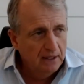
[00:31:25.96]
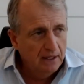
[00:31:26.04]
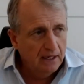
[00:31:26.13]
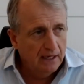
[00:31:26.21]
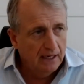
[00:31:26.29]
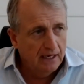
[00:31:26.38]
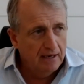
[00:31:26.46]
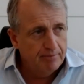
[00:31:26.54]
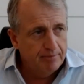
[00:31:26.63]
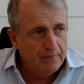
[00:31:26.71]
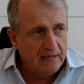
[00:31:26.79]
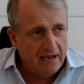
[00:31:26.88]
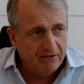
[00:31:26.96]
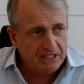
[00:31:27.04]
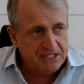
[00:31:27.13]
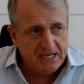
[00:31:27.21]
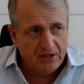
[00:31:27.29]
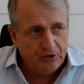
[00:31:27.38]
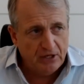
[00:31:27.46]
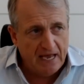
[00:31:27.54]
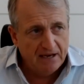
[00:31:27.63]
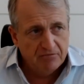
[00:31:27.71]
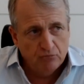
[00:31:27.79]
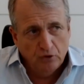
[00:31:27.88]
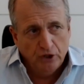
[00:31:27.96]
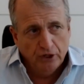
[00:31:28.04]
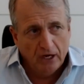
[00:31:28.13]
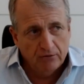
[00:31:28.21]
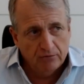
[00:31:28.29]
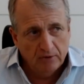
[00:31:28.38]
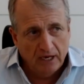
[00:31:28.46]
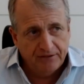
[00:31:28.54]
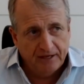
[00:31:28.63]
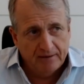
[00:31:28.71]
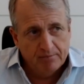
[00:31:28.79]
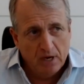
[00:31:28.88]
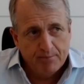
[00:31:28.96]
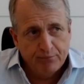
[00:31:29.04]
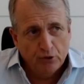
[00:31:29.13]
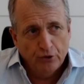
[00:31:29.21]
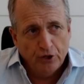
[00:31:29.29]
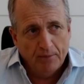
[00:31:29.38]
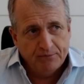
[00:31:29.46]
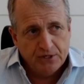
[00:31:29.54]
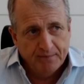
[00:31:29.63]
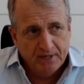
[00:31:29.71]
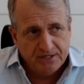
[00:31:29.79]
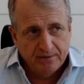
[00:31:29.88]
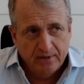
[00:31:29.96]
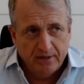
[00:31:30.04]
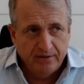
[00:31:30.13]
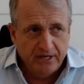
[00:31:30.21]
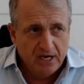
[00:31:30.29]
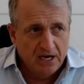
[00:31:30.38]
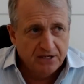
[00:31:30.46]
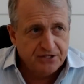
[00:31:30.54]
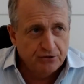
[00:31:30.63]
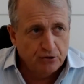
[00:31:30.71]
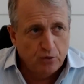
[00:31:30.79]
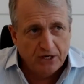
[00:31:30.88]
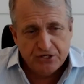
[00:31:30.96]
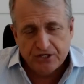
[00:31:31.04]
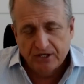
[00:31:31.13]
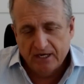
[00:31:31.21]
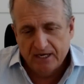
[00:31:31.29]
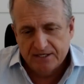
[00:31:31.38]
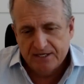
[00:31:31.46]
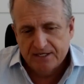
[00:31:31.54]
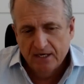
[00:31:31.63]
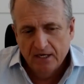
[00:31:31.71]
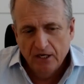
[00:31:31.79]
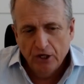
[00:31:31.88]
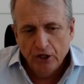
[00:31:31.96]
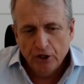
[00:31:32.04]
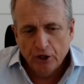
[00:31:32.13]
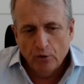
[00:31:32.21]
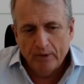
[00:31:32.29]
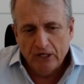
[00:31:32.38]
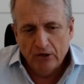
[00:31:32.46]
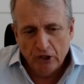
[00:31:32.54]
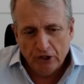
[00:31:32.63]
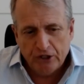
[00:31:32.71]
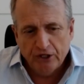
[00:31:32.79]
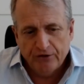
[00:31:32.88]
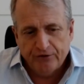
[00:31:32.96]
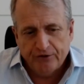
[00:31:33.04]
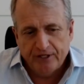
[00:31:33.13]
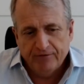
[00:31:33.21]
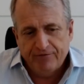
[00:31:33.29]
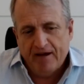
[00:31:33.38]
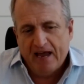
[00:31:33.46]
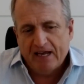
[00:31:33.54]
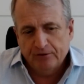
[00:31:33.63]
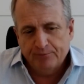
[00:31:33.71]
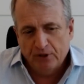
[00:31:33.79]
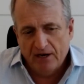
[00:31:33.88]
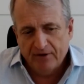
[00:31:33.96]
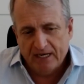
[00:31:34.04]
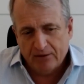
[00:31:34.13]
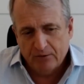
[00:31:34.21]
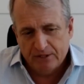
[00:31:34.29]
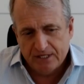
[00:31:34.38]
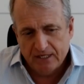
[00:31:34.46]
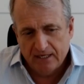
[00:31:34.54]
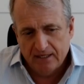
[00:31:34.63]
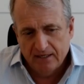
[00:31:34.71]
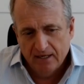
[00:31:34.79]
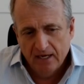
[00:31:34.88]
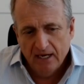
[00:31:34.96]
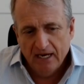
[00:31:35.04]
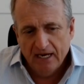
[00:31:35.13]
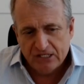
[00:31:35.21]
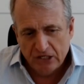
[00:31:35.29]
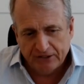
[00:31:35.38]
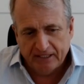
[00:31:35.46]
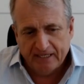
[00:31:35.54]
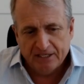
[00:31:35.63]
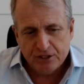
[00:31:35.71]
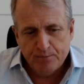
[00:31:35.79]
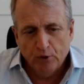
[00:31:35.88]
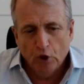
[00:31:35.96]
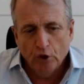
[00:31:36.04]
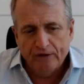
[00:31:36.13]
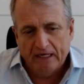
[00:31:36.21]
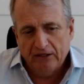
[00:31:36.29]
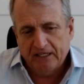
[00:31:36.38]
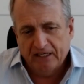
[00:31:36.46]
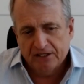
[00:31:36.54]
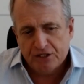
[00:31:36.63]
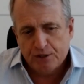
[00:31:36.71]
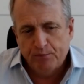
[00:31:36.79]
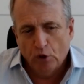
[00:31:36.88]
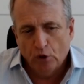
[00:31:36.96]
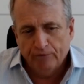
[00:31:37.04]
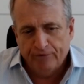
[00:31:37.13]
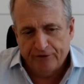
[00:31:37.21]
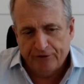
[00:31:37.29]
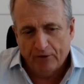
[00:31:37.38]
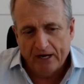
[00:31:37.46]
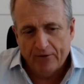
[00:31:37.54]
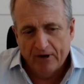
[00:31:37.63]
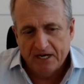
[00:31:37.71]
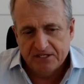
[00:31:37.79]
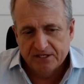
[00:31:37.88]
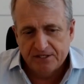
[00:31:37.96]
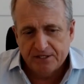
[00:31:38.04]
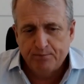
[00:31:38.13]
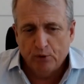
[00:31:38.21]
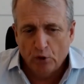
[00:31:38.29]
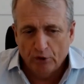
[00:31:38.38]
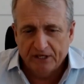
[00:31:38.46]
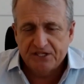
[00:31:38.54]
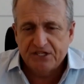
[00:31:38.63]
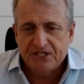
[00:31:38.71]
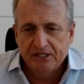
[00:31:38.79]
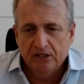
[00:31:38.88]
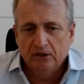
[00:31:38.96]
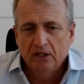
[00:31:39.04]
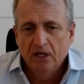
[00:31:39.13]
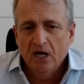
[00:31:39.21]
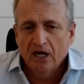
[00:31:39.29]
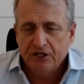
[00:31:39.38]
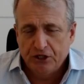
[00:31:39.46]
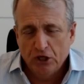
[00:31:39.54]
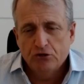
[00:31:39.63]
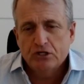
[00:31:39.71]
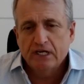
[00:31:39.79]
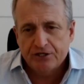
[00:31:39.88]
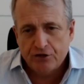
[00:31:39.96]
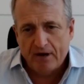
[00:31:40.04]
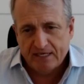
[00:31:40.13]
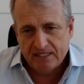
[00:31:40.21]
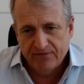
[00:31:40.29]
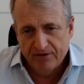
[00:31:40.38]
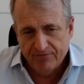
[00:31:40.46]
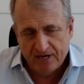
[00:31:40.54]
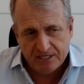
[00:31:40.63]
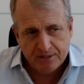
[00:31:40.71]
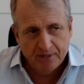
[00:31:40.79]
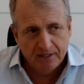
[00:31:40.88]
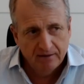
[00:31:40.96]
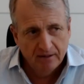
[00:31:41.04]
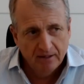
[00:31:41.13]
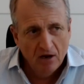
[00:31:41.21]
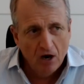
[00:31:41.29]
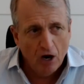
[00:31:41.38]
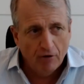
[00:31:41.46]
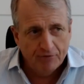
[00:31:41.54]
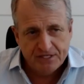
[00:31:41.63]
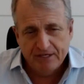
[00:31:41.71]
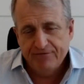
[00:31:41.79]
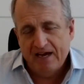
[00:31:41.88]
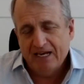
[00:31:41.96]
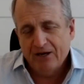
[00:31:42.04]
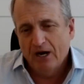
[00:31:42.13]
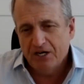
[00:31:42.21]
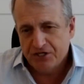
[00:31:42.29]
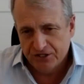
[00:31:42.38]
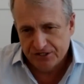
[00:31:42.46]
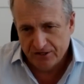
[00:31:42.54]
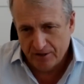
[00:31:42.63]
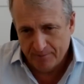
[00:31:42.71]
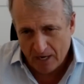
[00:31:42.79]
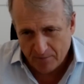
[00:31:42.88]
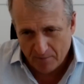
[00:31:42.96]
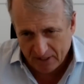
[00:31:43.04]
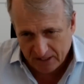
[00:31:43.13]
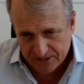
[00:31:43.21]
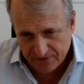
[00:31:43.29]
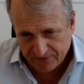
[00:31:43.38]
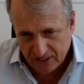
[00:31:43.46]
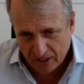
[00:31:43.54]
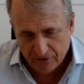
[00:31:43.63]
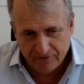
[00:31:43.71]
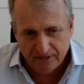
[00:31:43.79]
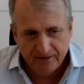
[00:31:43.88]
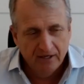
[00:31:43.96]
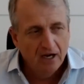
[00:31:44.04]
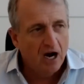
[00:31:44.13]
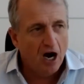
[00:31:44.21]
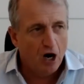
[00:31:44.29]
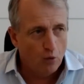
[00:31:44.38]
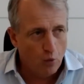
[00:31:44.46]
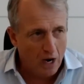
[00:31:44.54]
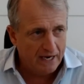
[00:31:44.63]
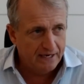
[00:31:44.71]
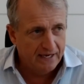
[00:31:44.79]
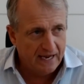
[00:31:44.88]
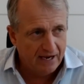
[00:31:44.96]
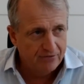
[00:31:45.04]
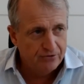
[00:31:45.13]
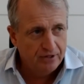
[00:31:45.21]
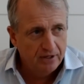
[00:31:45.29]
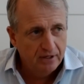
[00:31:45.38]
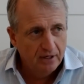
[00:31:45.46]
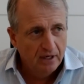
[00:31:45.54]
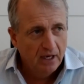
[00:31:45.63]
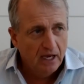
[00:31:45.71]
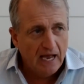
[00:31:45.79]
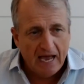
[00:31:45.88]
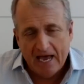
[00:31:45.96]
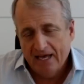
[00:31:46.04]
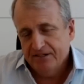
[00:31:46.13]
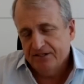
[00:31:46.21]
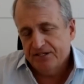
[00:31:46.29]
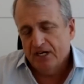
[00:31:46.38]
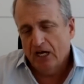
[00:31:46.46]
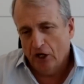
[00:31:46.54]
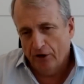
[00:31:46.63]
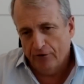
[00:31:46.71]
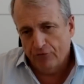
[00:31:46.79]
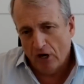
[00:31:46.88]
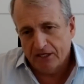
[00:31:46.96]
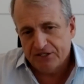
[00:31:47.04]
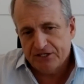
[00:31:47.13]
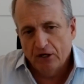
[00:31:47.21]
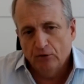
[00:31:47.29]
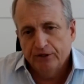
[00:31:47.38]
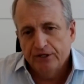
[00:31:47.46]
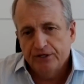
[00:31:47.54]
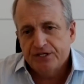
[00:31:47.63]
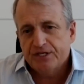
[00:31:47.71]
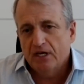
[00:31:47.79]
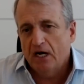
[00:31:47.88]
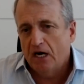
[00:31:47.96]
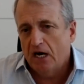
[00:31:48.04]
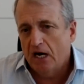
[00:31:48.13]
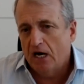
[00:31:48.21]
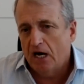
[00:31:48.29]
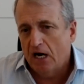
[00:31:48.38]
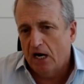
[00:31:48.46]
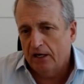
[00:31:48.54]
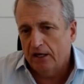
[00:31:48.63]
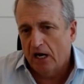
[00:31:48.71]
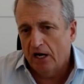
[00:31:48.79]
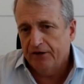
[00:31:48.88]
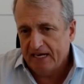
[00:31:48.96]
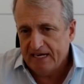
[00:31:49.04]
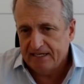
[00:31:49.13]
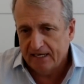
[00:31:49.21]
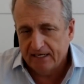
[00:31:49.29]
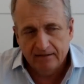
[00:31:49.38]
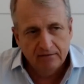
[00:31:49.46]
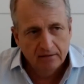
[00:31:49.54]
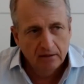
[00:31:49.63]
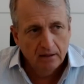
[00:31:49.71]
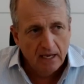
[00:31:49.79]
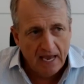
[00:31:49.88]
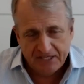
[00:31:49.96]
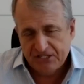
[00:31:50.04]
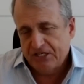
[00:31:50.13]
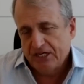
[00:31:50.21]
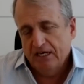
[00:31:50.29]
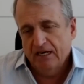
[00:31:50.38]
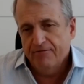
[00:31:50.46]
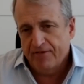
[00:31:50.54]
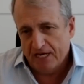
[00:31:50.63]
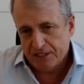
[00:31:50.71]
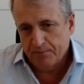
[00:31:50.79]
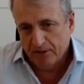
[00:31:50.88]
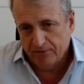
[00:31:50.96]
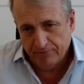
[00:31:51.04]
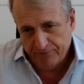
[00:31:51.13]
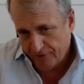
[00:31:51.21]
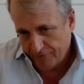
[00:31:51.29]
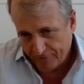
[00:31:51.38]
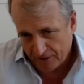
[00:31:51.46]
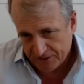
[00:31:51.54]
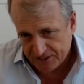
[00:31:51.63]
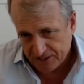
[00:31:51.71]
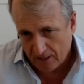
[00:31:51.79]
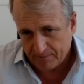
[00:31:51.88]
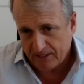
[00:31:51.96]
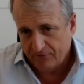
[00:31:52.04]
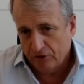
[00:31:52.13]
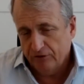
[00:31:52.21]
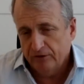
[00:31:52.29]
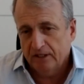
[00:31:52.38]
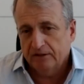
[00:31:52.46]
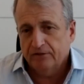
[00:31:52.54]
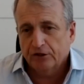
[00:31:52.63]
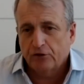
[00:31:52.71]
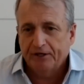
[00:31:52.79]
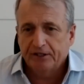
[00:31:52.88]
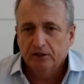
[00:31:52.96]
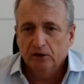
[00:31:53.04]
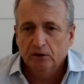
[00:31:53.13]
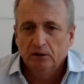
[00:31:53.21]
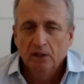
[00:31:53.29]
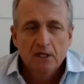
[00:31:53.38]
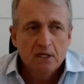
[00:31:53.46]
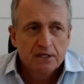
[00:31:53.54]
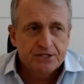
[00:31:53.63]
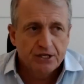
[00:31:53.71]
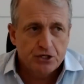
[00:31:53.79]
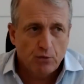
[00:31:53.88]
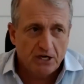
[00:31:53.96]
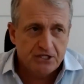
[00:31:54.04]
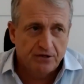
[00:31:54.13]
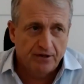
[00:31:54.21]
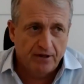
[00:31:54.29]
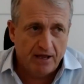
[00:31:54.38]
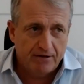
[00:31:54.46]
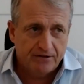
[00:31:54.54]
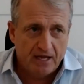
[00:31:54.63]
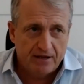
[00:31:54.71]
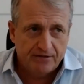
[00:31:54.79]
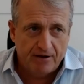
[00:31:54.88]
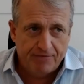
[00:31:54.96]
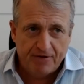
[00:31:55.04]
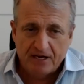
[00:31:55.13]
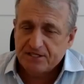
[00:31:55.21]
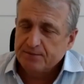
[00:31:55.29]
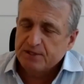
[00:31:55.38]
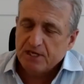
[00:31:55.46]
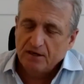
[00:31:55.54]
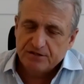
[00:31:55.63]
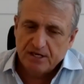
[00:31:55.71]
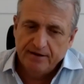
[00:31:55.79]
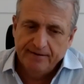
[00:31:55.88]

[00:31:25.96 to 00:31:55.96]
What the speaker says: Having said that, I think my broad optimism, and the answer to your question is, when you look at the fact that private equity is looking at sport, they're looking at sport for 3 reasons. Sport is still a hugely attractive investment. Obviously, valuations at the moment because of COVID are way down, and a lot of rights holders are needing external investment for the first time, given the critical situation that they face themselves in.